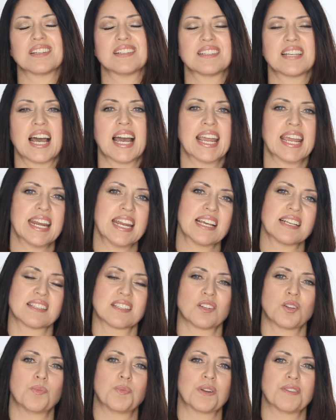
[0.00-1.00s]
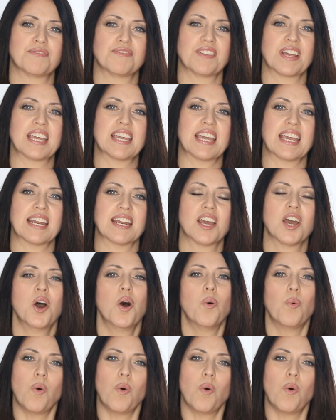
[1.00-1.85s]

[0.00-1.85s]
tiniest little bit of flaking.